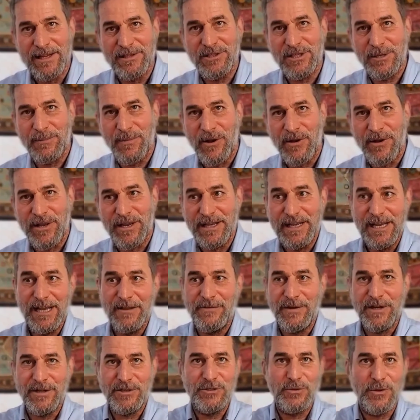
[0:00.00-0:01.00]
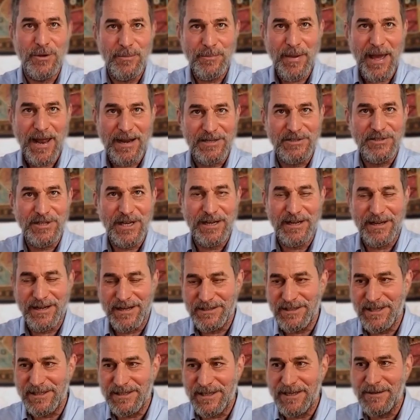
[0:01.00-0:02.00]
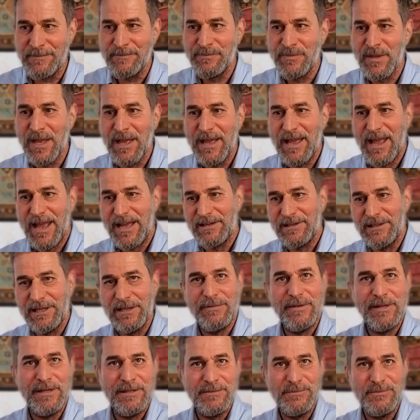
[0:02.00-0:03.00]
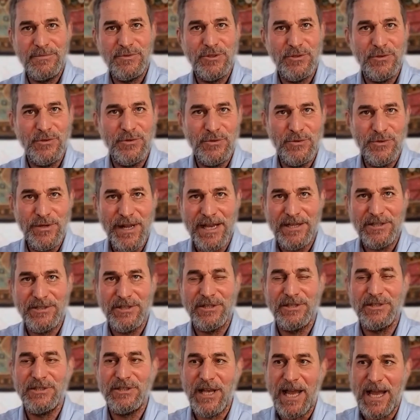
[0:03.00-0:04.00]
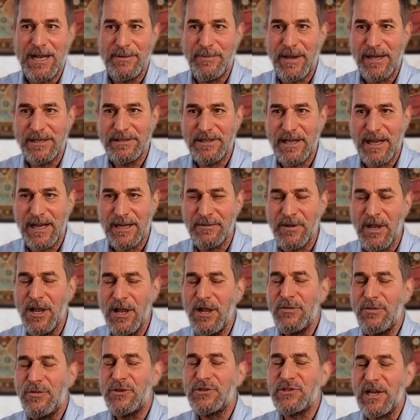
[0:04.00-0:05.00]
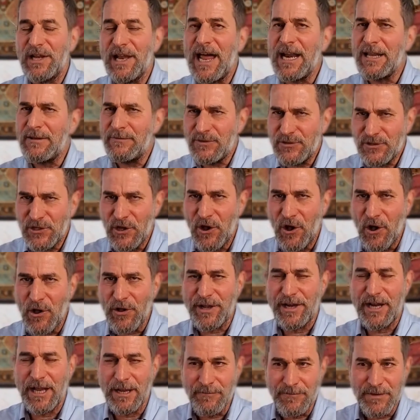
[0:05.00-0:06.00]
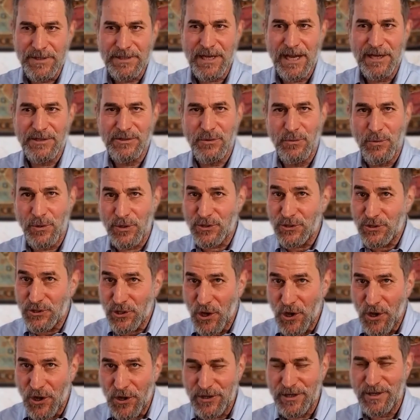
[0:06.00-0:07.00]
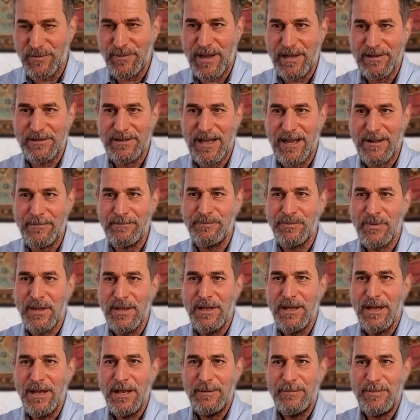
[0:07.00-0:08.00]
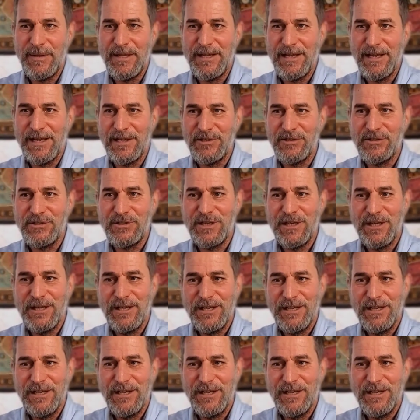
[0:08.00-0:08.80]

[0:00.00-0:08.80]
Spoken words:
and Samaria, giving it to a Palestinian entity and living two nations side by side. There's a lot of talk, and I emphasize the word talk about that, because